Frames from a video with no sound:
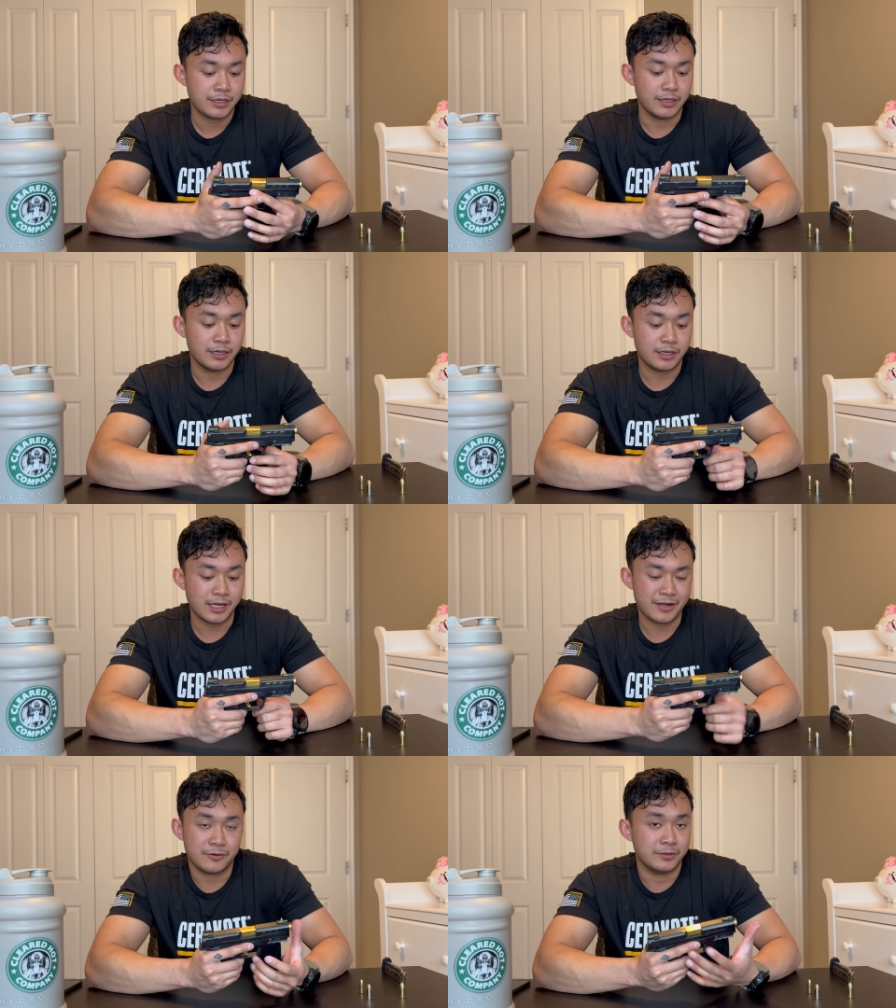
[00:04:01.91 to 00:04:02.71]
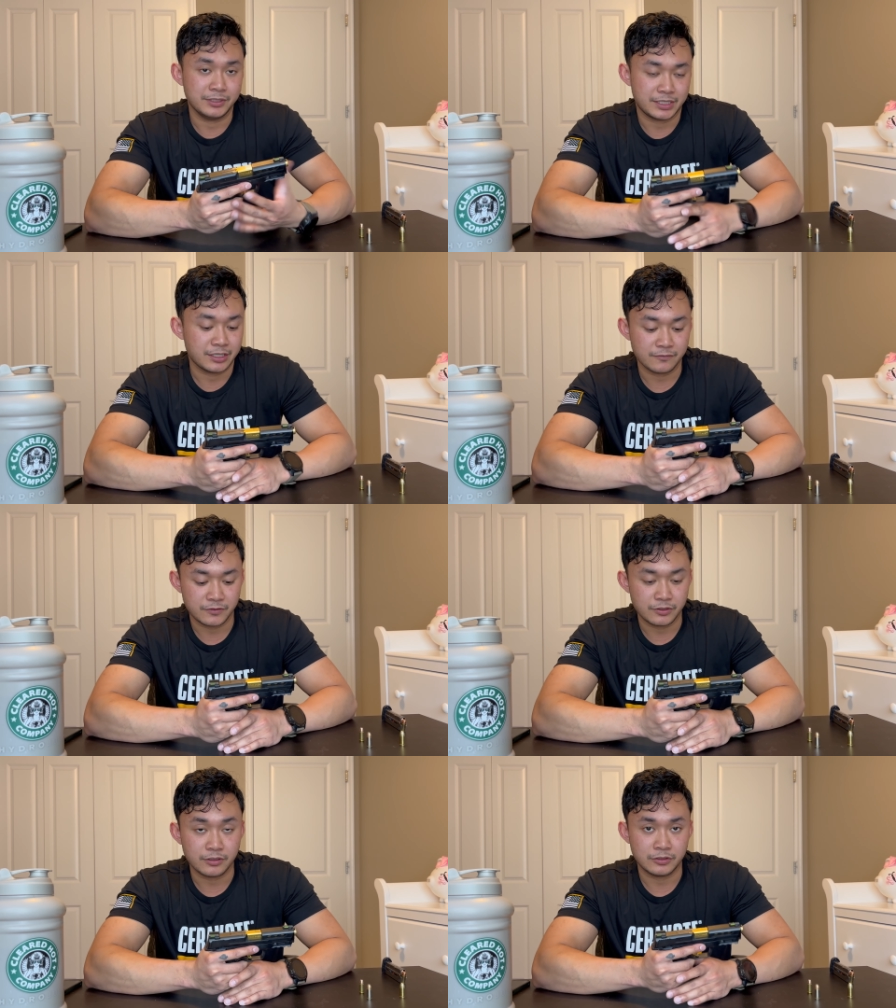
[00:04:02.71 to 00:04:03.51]
I don't really care
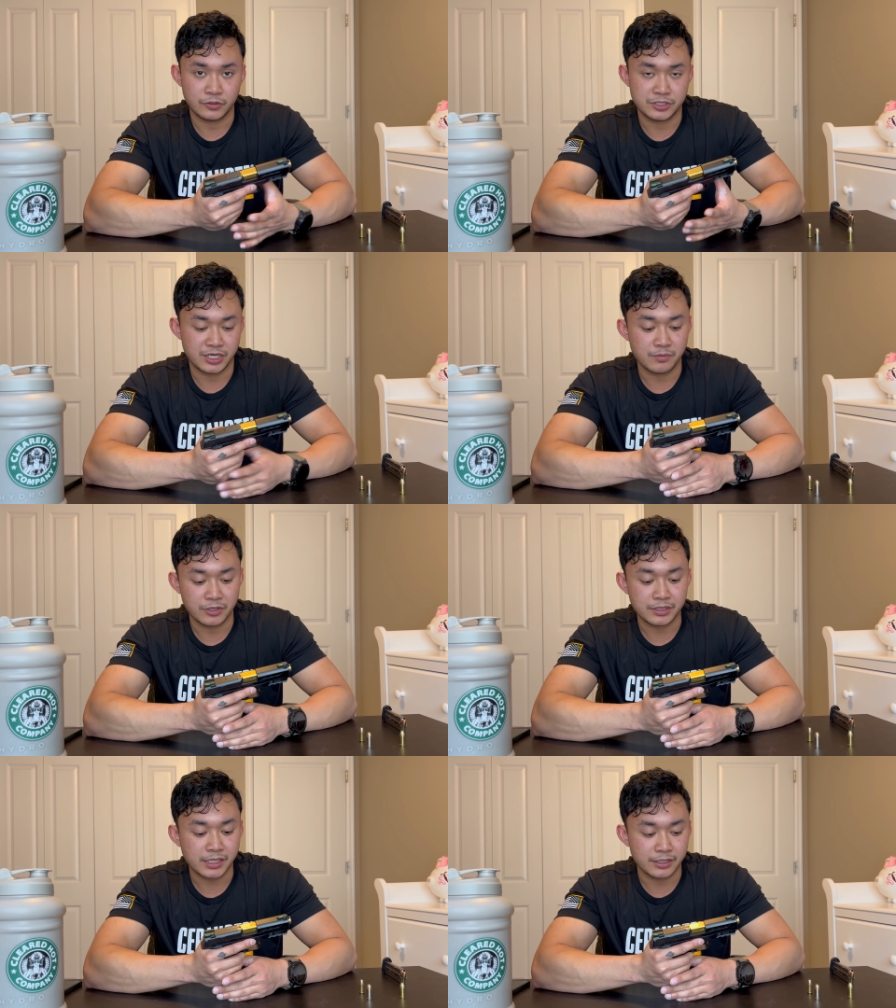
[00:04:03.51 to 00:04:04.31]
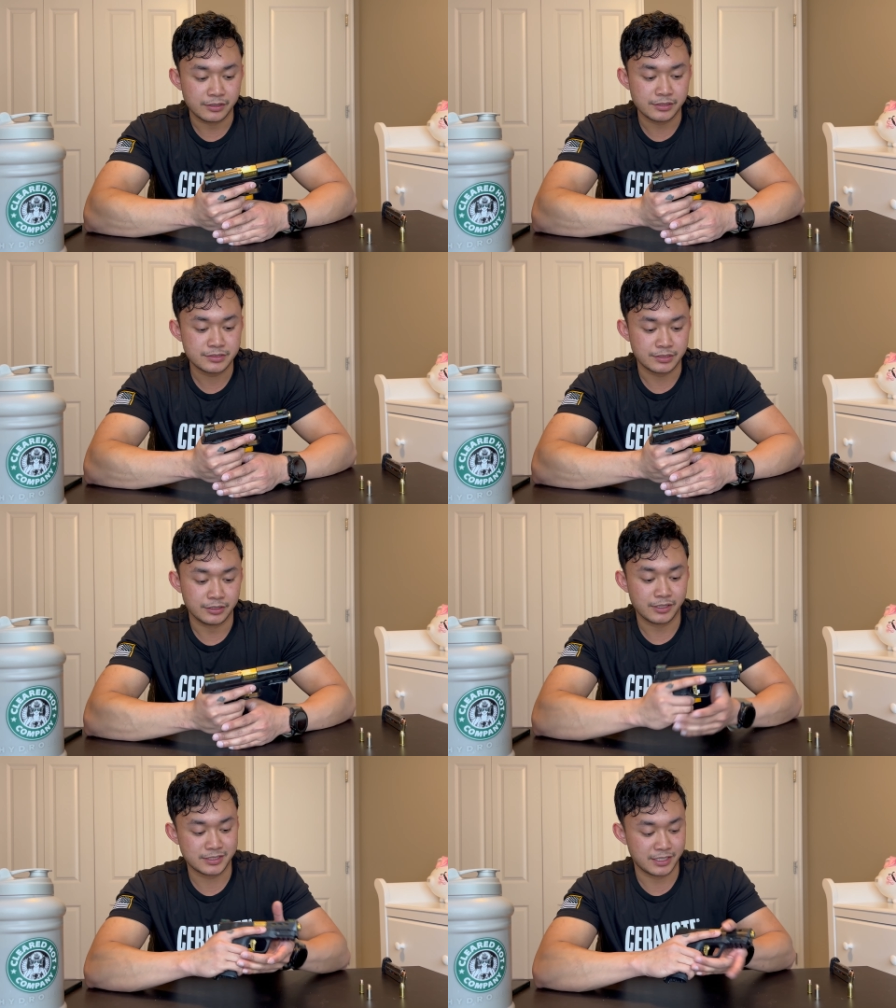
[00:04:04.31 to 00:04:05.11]
for a loaded chamber indicator,
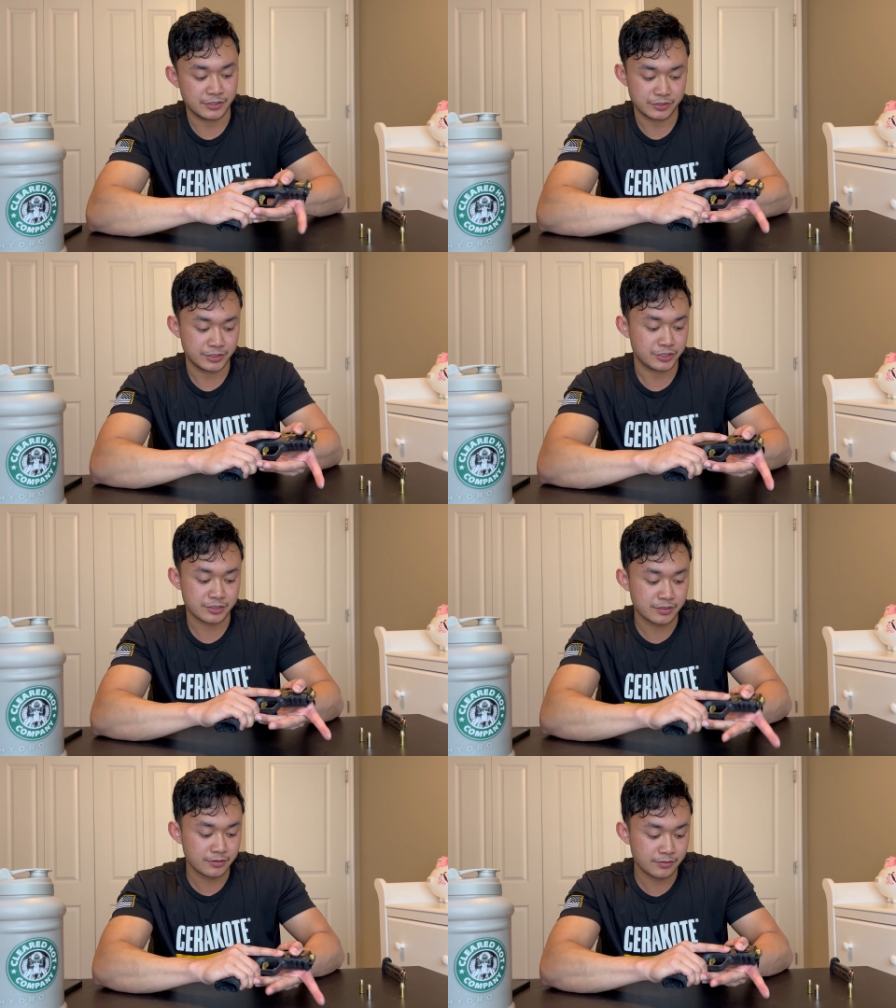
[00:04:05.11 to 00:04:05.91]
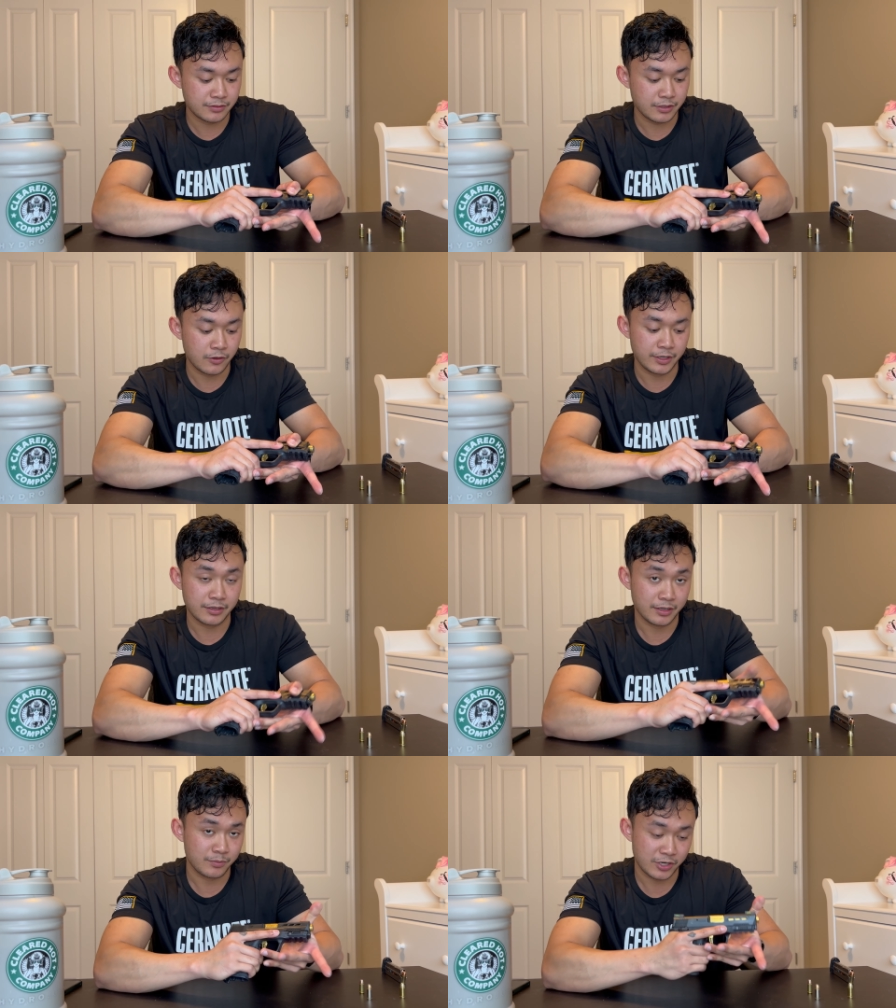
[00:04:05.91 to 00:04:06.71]
so because I usually just go in
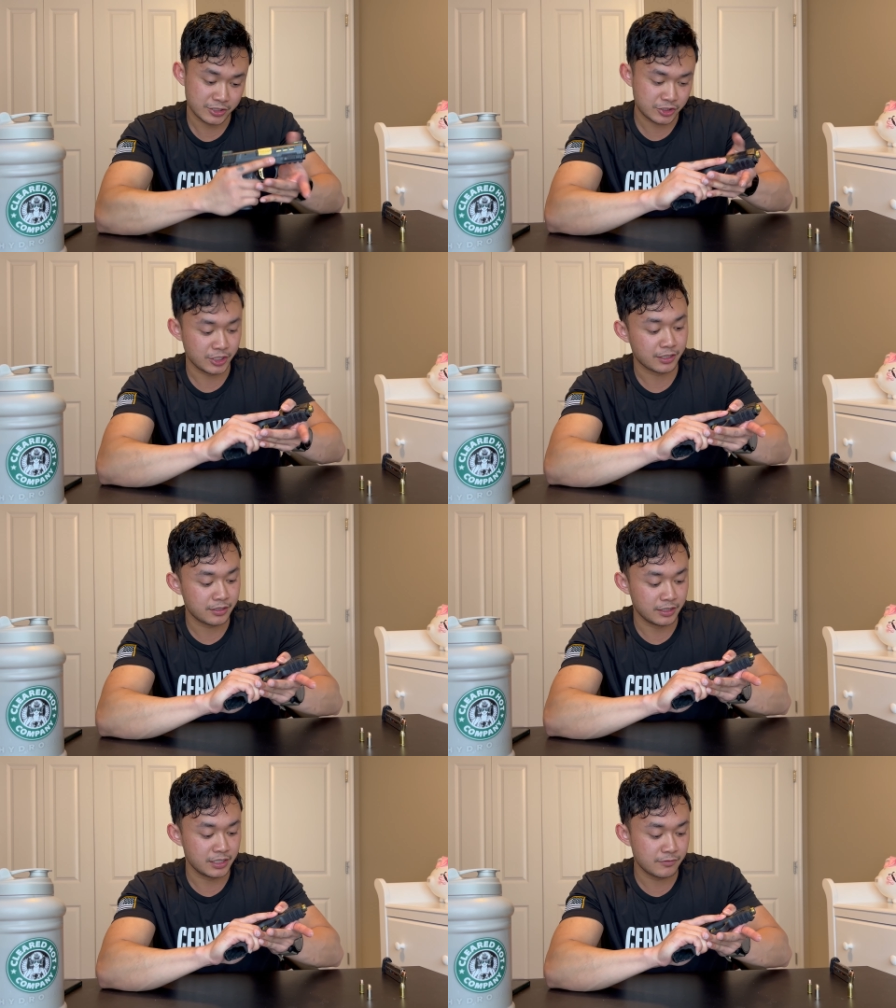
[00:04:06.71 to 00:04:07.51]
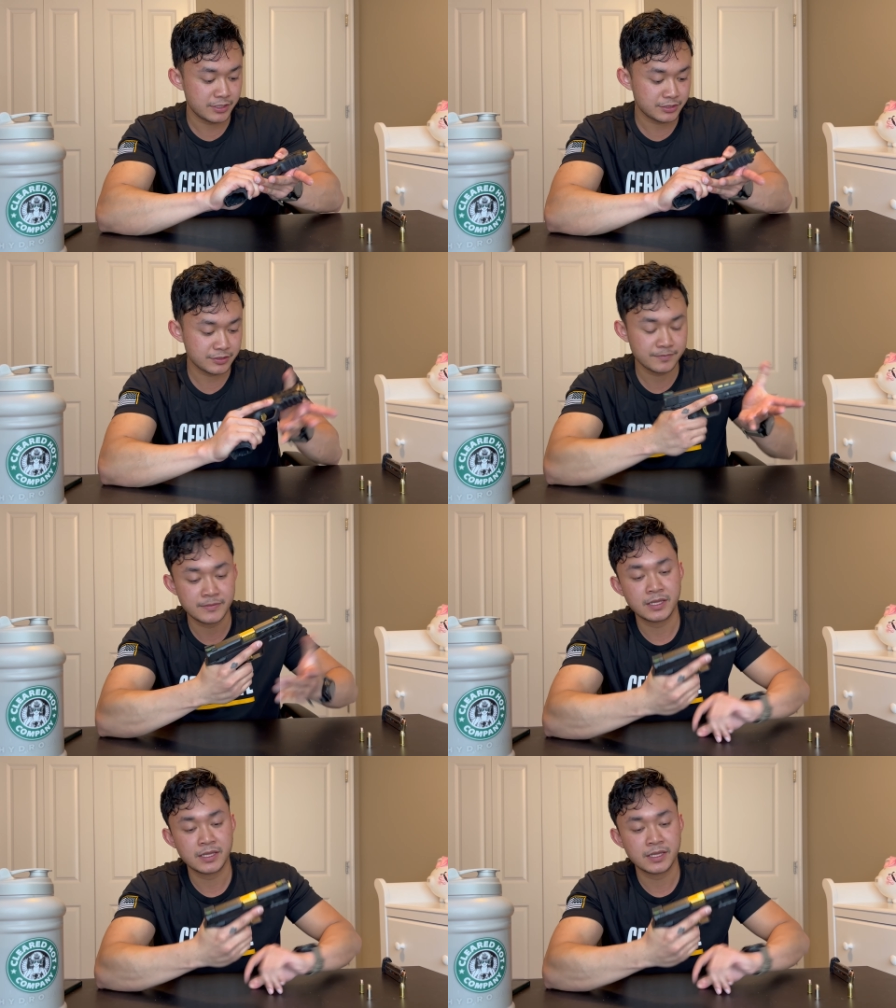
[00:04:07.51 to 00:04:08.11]
and press check anyways.